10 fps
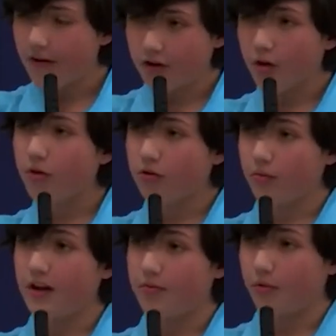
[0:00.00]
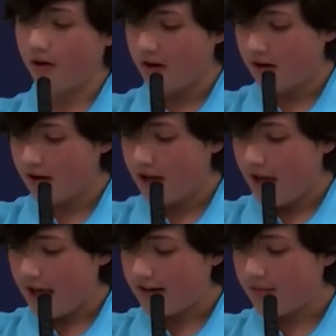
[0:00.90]
I've never noticed race more.
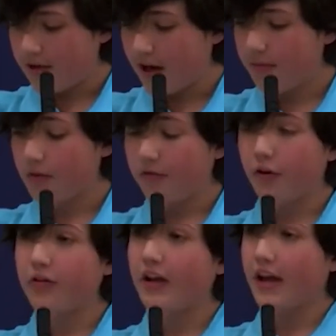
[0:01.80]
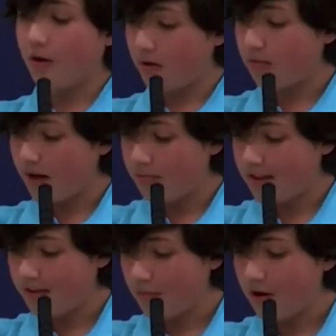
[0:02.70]
And it's becoming the first thing I notice when I
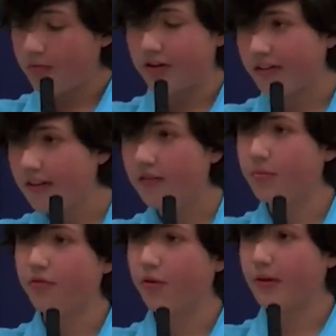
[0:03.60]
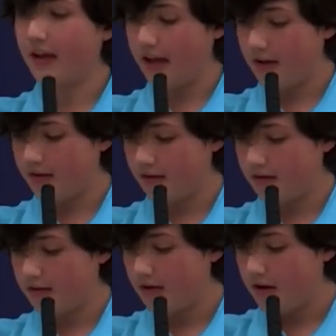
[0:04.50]
meet someone, which has never before been the case.
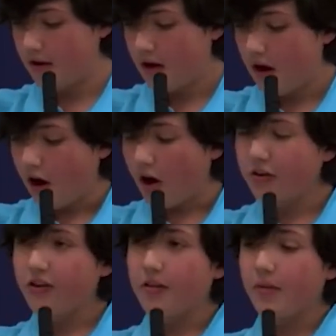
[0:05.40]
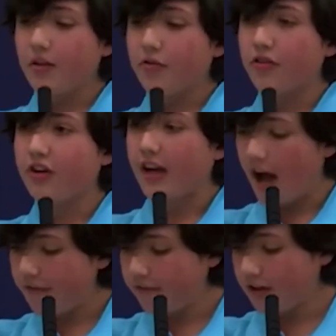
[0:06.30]
RHS administration
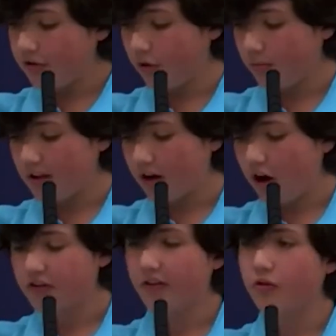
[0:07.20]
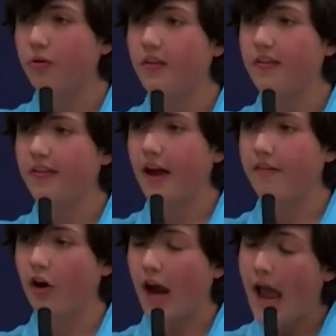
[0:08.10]
confidently told me that RHS students and
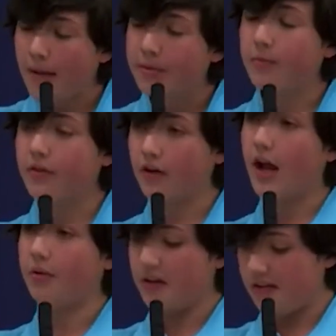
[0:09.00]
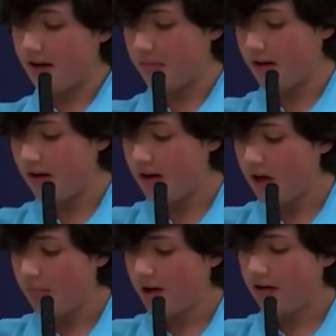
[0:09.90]
staff are happy with their equity statement,
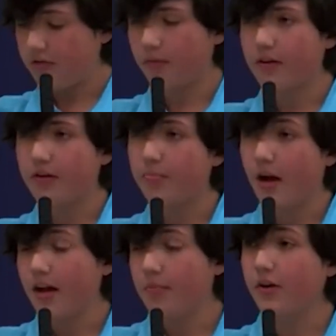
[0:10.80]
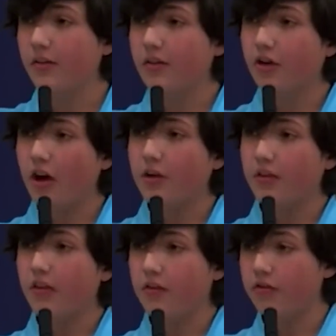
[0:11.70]
but from the, my experience in
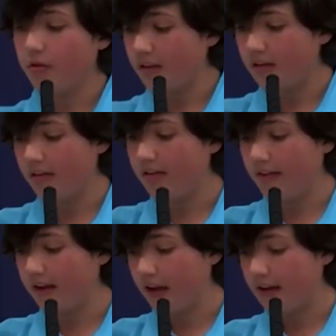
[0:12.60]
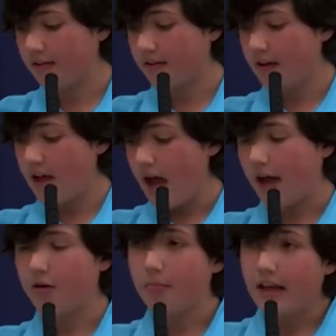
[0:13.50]
talking with other students, this is not the case.
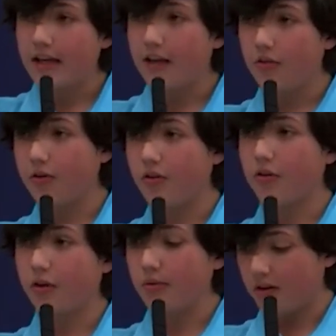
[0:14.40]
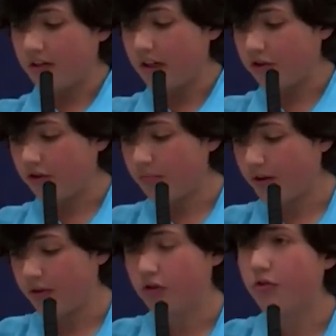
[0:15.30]
I know many kids who disagree with their teachers,
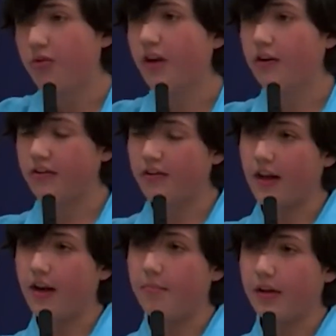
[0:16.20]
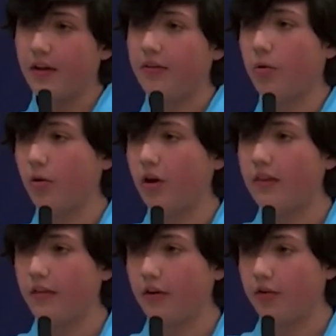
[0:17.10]
but they're too scared to stand up because they're
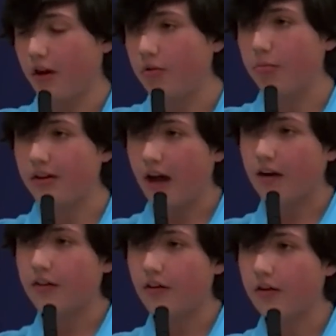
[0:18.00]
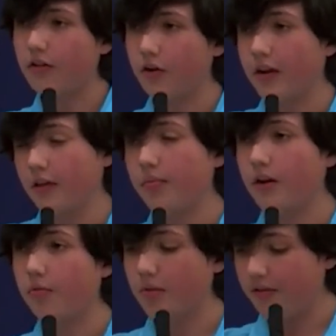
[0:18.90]
worried that their grades will be docked and their learning
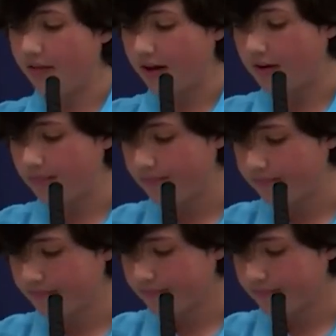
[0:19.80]
experience will be affected.